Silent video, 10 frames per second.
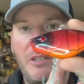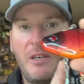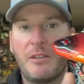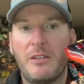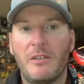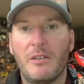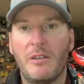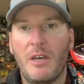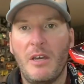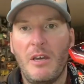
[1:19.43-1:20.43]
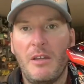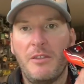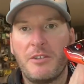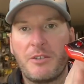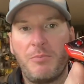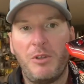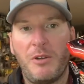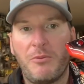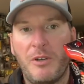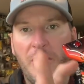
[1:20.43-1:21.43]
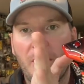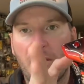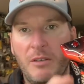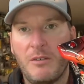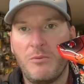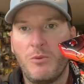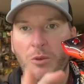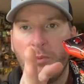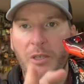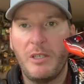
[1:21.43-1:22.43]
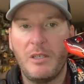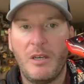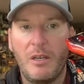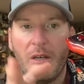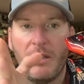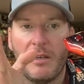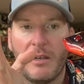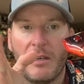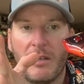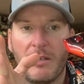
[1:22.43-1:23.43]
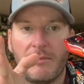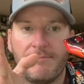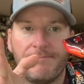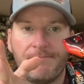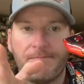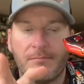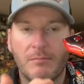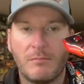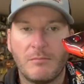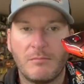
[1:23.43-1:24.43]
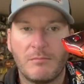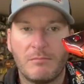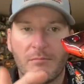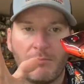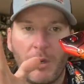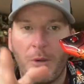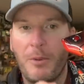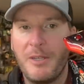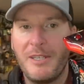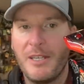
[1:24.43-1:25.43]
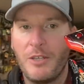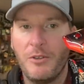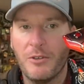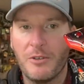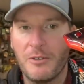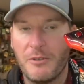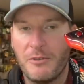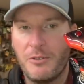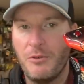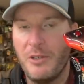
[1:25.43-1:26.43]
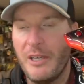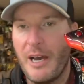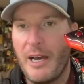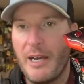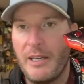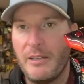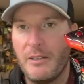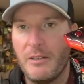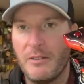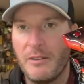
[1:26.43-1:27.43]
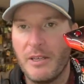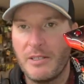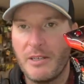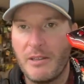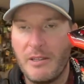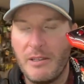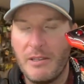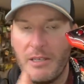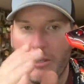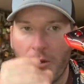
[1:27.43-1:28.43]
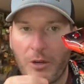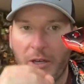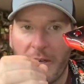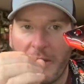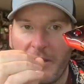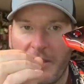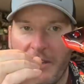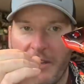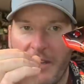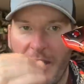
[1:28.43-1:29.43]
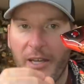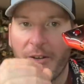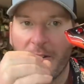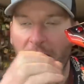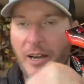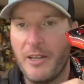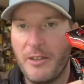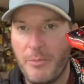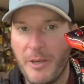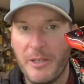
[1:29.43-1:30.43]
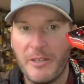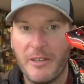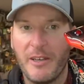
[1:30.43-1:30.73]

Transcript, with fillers: that the, the split ring will be um, perpendicular to the eye, uh, that's the, the hook hanger on the bait.